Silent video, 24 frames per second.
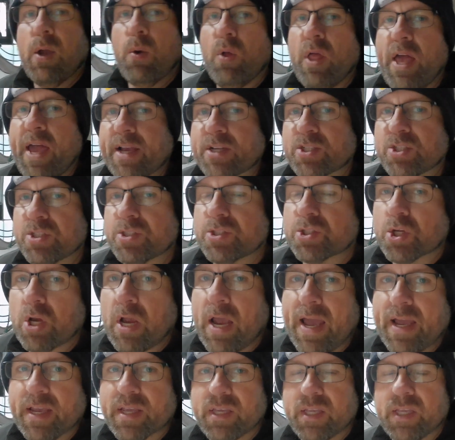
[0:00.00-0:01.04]
actually
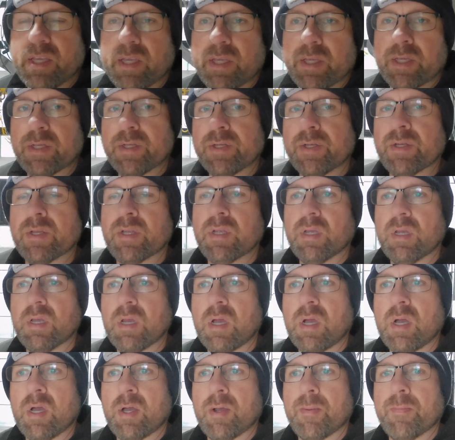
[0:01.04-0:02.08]
track in
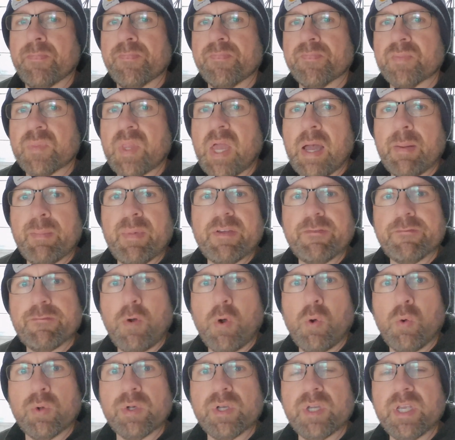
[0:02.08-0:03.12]
on my
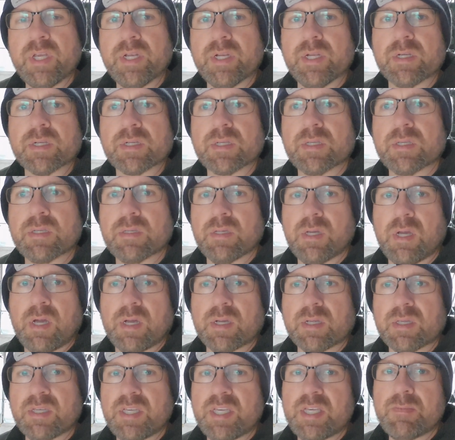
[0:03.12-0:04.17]
phone in
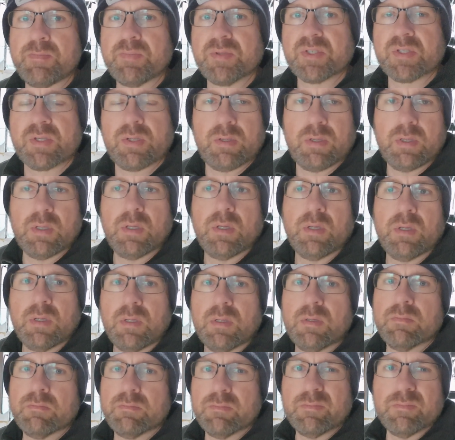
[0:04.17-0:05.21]
a Keeps
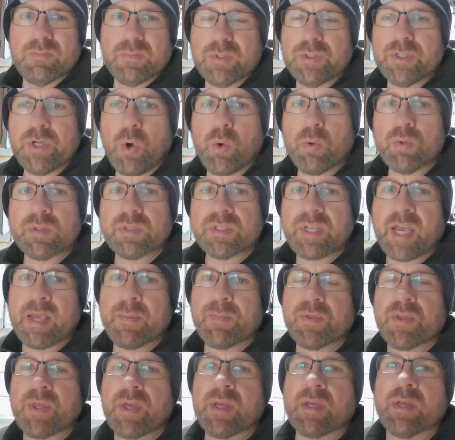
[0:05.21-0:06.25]
note
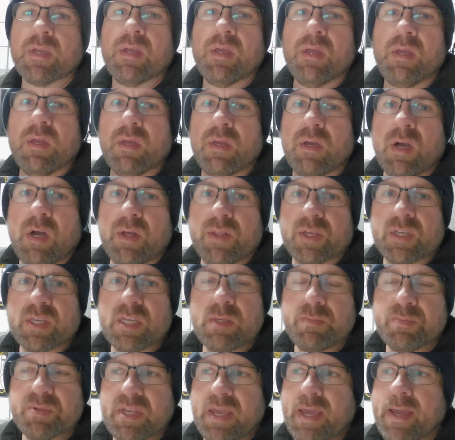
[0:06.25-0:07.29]
type thing, the
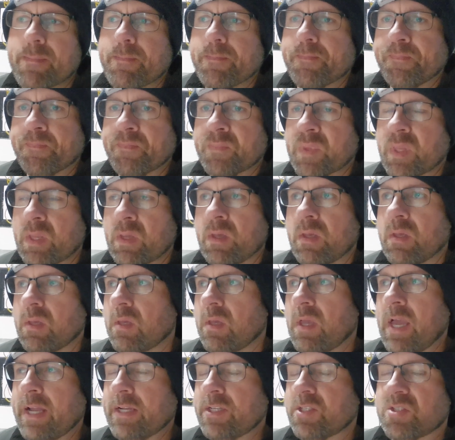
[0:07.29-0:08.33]
Keeps app.
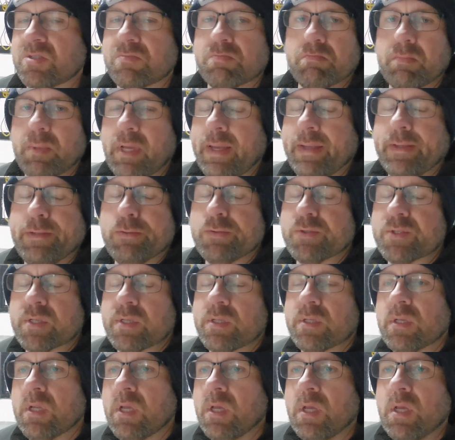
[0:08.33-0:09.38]
I use
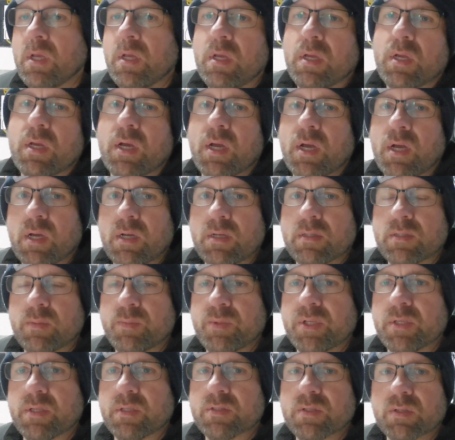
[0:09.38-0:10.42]
it.
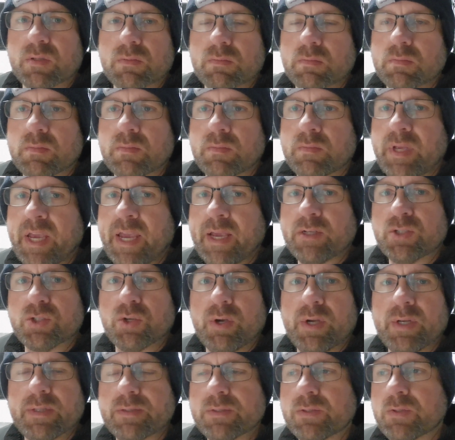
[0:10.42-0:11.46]
It's an
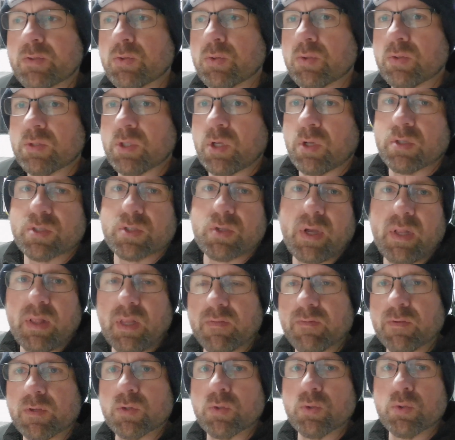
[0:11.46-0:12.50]
Android, it's Google, so I
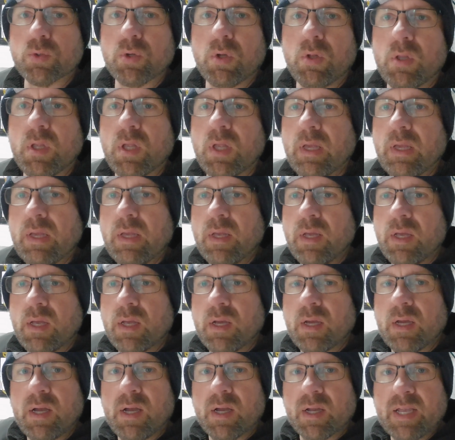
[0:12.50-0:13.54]
live in Google
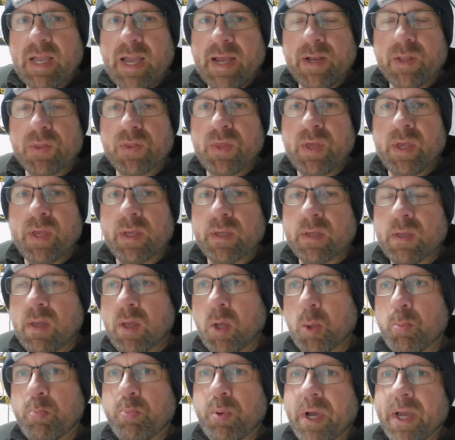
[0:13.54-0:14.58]
kind of thing.
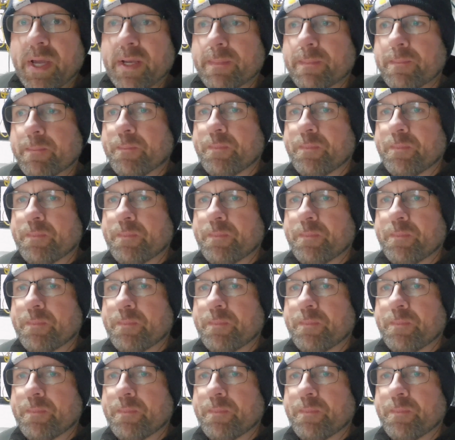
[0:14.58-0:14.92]
But